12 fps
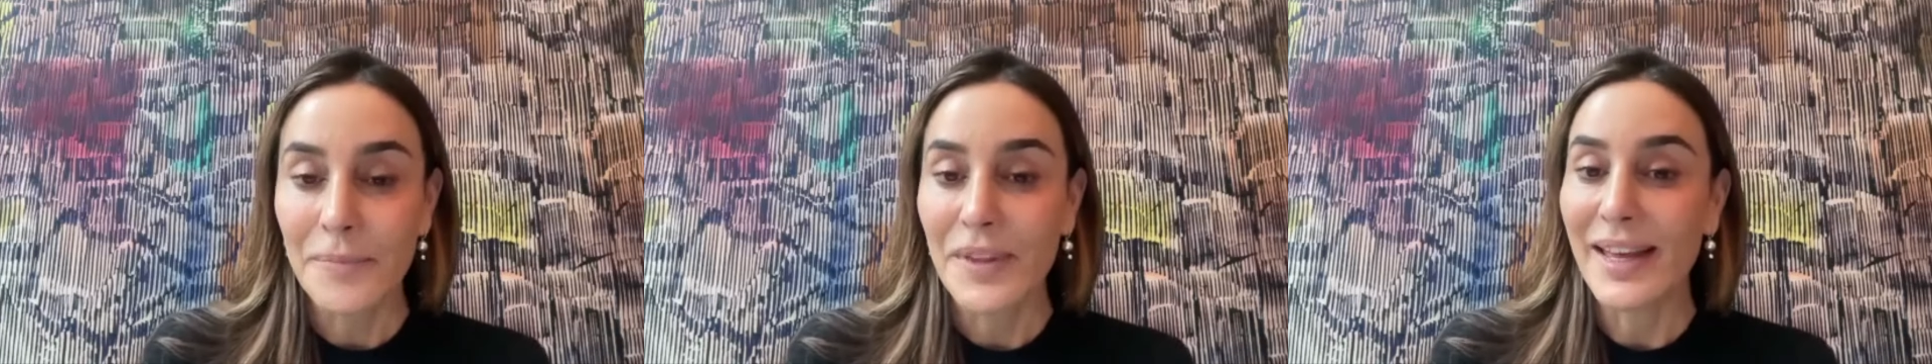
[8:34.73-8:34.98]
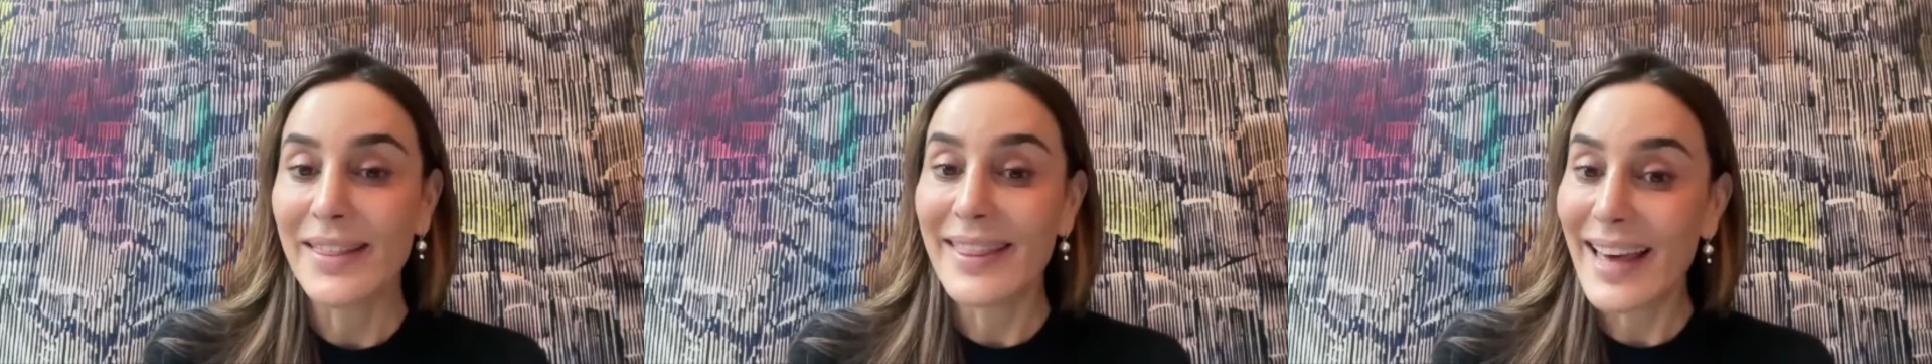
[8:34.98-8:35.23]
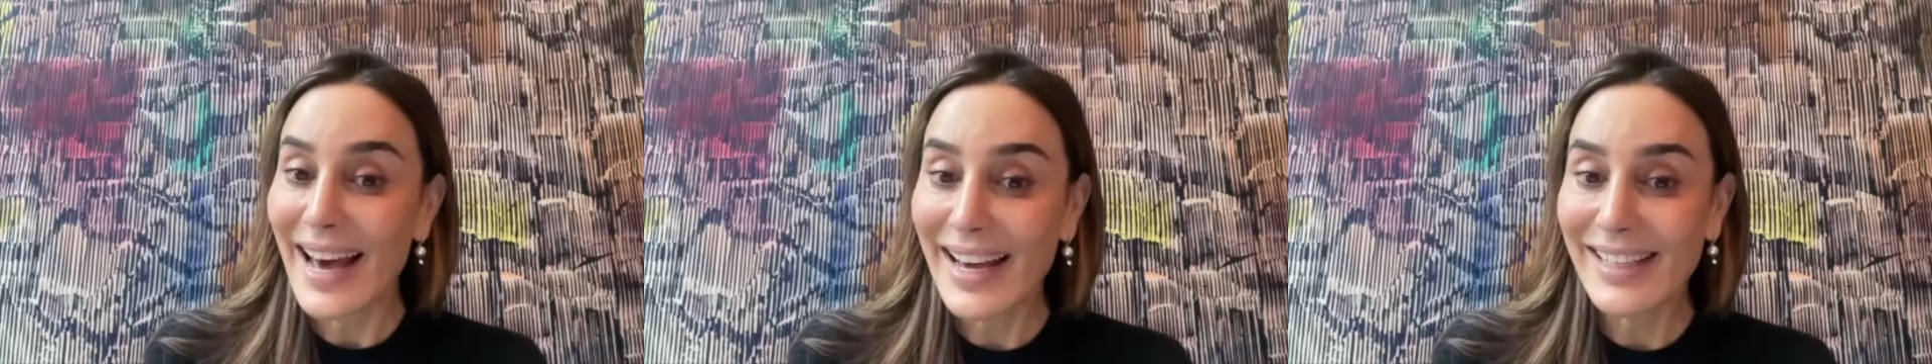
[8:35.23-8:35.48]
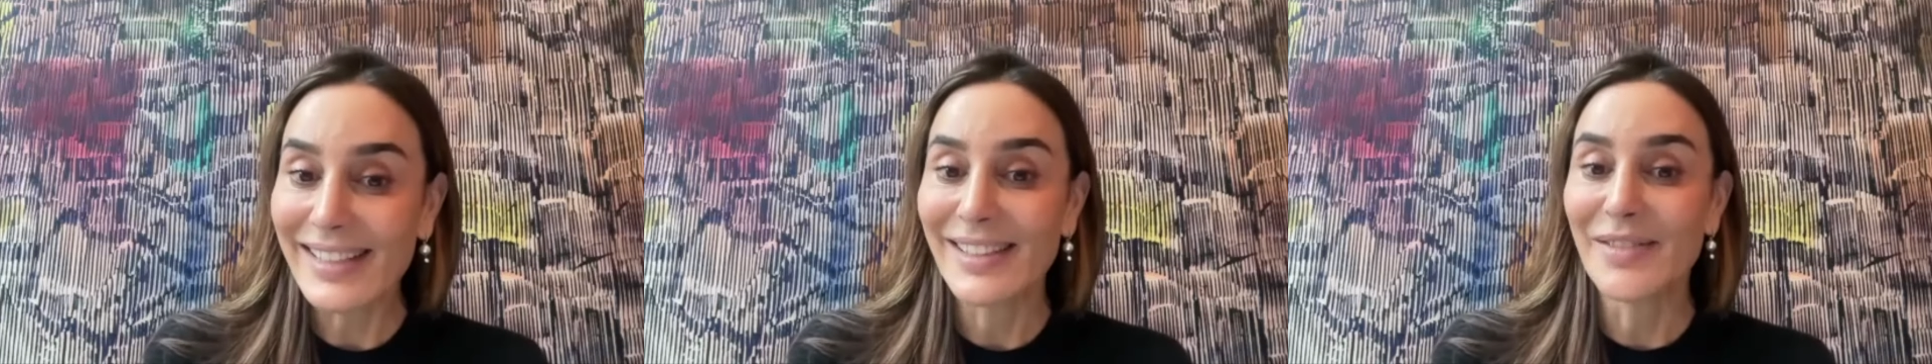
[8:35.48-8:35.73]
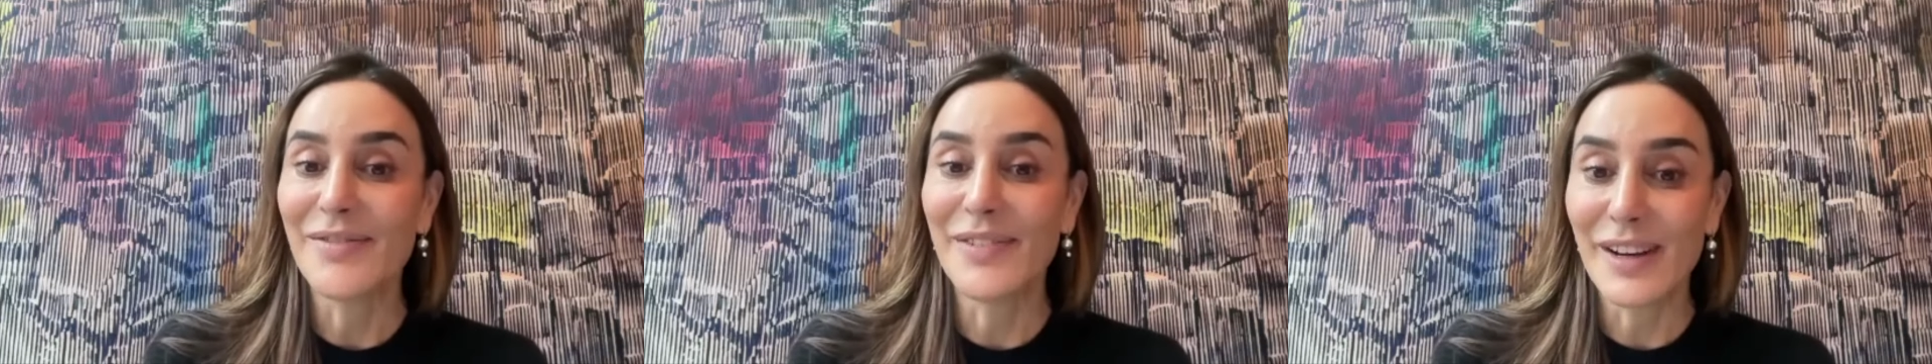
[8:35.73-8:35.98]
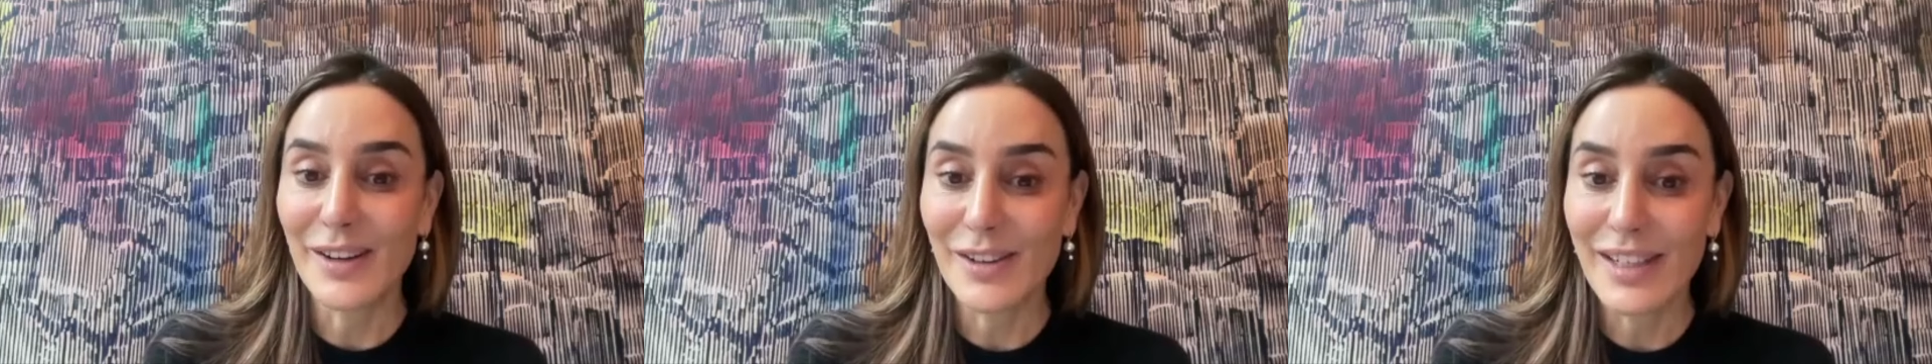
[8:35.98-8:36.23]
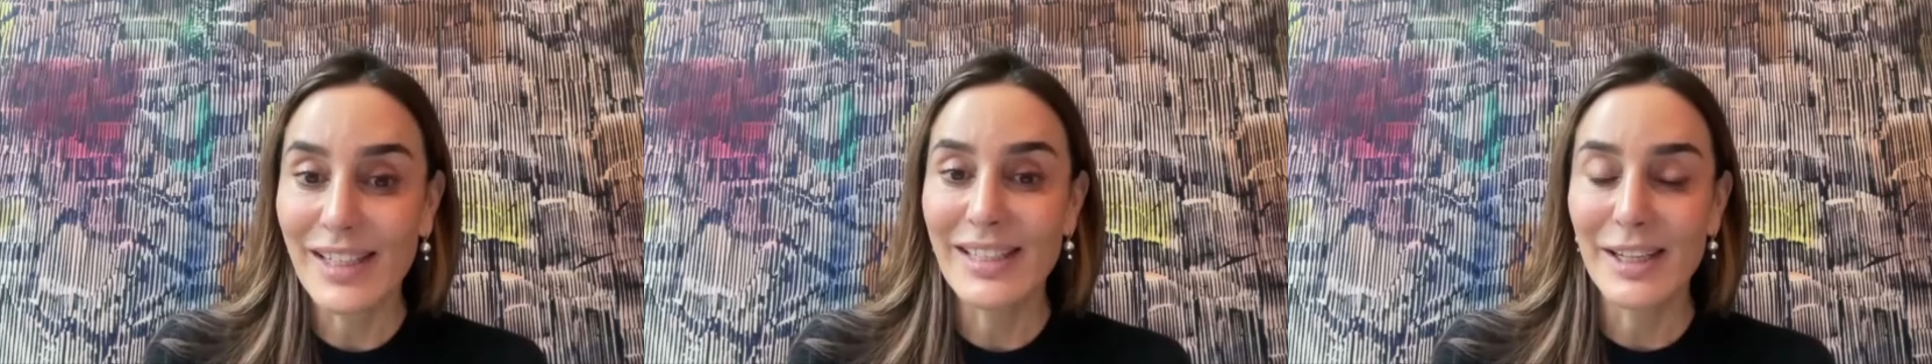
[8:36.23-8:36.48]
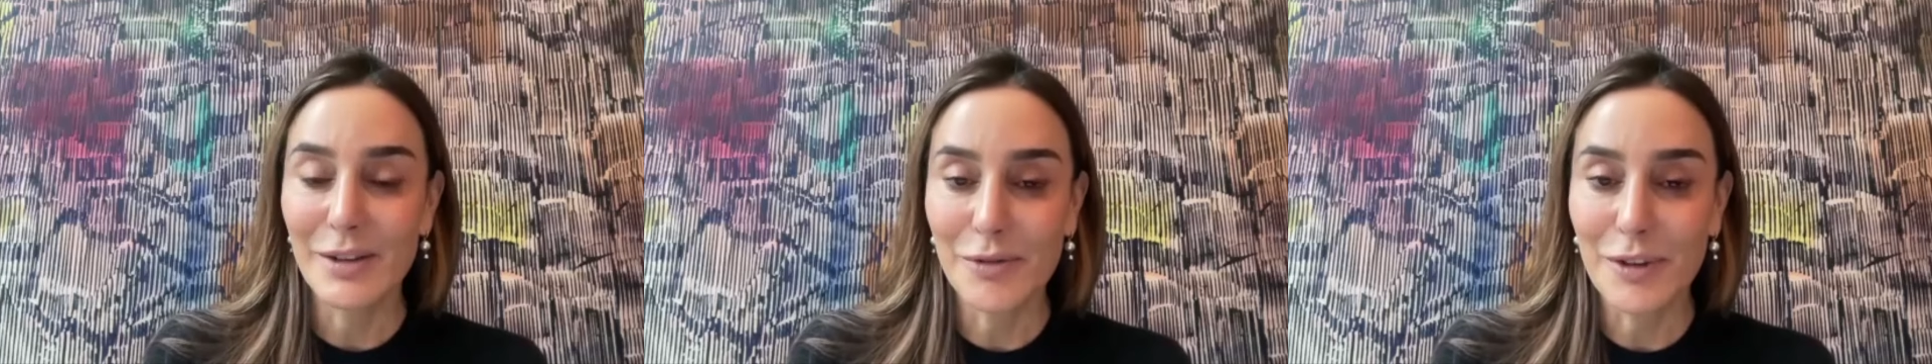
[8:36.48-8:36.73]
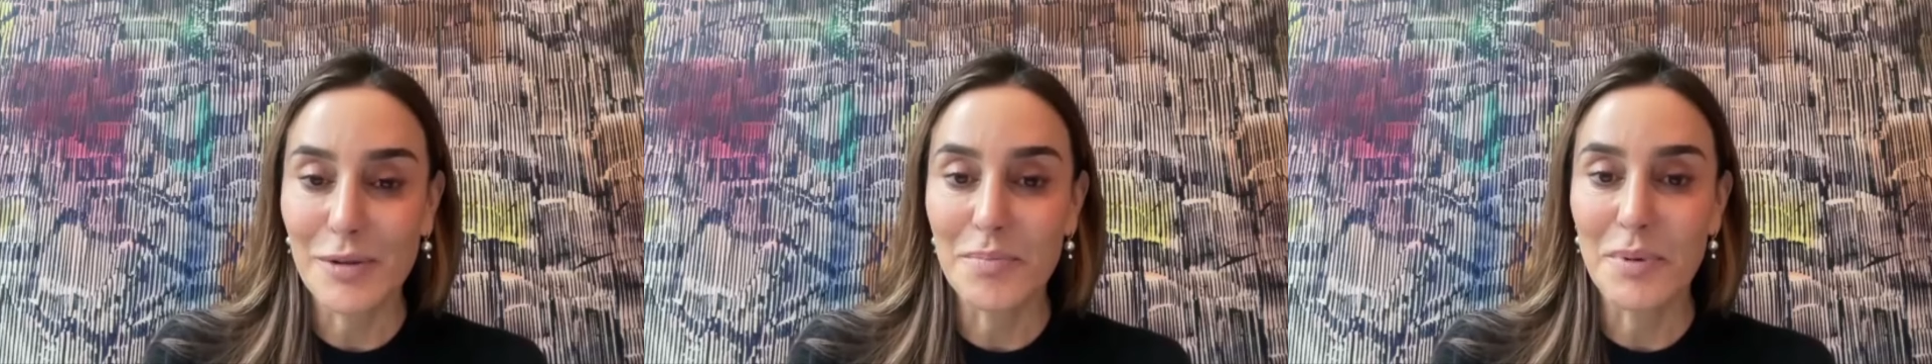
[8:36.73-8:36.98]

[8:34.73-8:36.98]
And that is a very different